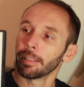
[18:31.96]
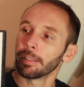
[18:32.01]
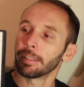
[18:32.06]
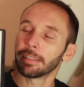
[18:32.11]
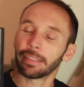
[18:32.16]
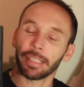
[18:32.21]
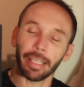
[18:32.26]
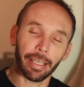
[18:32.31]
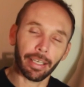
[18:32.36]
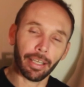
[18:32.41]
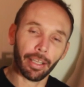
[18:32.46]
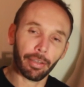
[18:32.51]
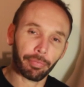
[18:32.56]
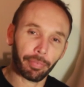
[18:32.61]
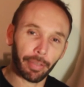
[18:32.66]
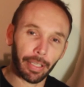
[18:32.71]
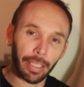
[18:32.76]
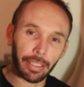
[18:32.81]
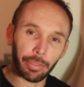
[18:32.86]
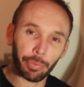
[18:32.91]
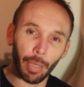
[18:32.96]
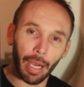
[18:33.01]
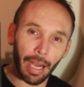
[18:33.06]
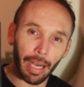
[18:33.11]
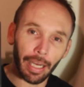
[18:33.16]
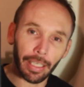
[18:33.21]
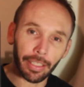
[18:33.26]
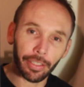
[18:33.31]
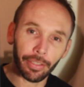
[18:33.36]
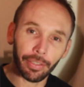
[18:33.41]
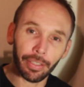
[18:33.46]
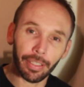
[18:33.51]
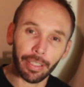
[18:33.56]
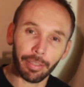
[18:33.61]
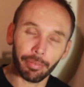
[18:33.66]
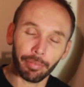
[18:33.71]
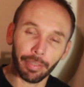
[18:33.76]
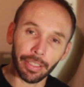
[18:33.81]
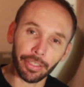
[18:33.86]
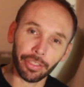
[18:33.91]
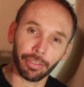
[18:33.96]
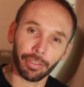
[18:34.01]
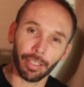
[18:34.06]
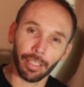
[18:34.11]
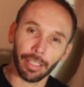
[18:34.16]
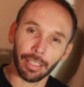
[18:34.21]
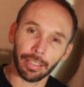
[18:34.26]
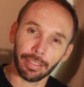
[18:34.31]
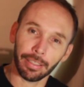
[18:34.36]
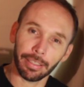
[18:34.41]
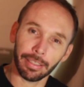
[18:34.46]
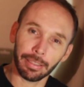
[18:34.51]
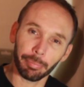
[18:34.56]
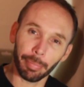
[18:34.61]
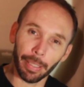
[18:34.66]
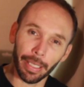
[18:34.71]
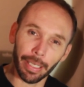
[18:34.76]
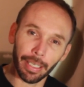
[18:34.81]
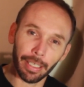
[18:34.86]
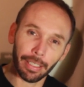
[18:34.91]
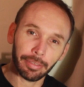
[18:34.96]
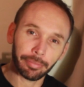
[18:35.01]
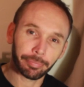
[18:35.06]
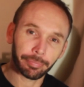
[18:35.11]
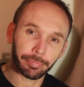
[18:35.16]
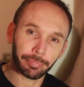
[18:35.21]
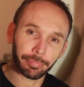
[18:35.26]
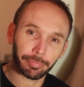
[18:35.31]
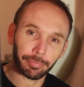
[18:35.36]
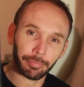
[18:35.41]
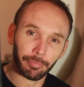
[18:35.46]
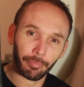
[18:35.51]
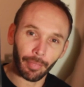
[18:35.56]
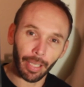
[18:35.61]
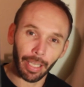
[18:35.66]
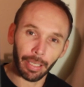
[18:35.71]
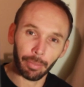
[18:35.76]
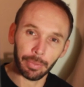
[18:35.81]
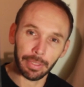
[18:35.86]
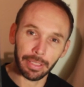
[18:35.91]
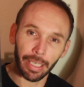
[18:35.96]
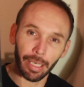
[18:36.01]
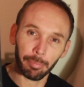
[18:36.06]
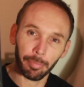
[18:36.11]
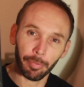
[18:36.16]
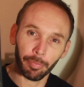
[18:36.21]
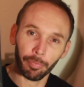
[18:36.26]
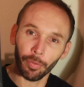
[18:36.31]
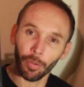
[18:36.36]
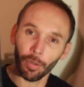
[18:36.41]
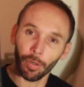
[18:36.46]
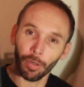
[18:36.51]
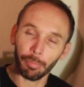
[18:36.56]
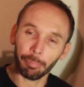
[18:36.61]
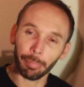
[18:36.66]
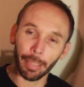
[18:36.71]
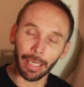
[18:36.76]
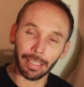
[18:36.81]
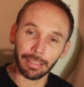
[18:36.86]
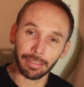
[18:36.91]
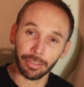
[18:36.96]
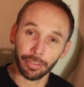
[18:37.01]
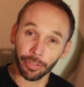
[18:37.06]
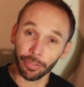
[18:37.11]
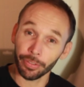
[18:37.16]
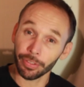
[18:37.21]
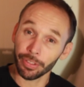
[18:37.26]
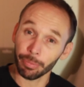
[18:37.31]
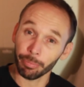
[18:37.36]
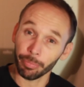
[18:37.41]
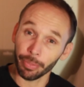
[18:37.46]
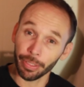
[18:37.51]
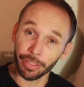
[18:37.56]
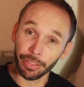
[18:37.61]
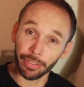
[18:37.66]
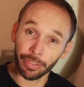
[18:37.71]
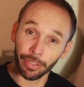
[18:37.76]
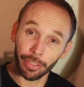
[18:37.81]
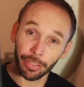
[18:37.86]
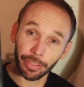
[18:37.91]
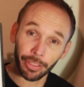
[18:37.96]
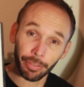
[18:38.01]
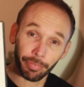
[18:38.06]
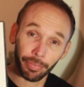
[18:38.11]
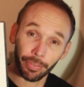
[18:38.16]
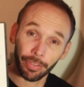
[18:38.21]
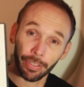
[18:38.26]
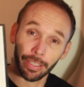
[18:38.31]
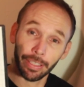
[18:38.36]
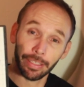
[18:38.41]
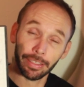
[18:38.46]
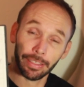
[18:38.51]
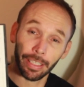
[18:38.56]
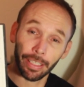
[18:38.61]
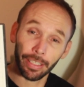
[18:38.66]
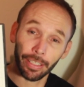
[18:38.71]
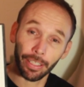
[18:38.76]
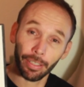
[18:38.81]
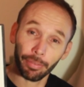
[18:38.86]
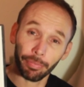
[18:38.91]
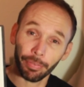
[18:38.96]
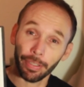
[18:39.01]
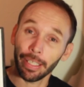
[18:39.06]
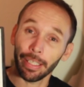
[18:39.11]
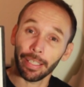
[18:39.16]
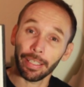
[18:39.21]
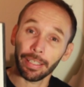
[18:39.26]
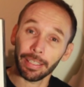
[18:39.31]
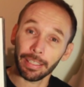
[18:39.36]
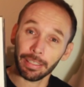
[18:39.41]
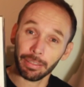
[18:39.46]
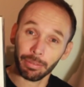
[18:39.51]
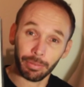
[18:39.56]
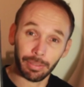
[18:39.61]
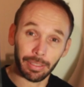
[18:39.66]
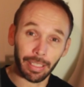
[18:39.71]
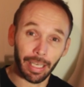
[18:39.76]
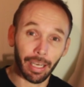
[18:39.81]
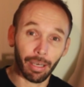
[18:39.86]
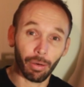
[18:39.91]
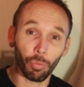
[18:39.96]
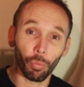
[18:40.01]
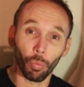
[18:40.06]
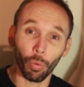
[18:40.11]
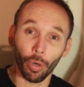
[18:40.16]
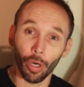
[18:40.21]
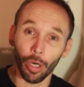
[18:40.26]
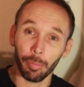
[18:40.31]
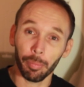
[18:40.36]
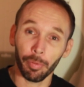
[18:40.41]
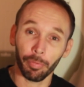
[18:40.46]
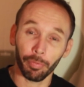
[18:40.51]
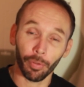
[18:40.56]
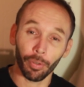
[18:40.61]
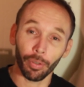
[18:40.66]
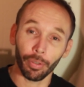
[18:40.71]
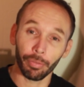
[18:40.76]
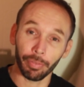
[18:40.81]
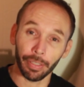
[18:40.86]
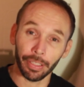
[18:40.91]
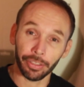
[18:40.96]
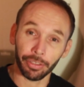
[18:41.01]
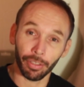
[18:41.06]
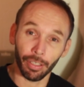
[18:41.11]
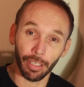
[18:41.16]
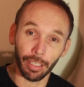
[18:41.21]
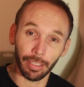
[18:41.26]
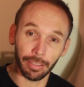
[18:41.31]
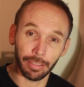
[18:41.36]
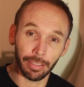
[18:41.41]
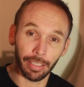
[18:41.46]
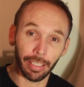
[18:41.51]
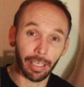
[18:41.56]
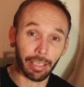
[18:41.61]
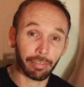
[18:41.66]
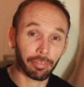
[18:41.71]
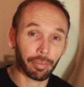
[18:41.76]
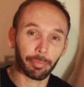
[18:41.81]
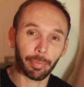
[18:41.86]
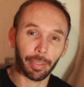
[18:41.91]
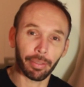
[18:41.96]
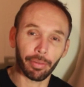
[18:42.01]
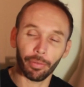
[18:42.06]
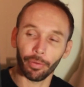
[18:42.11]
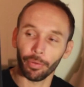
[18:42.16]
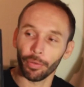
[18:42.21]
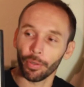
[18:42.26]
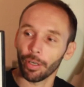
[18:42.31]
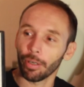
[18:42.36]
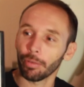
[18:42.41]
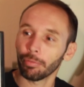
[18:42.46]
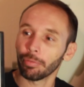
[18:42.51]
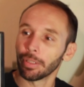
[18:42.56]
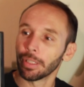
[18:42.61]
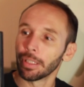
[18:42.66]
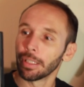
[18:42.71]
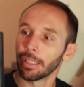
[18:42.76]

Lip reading: Nintendo fans will argue that Adventure Island is better and was out before, but do some research if you're a Nintendo fan. This was out well before Adventure Island had ever been thought of.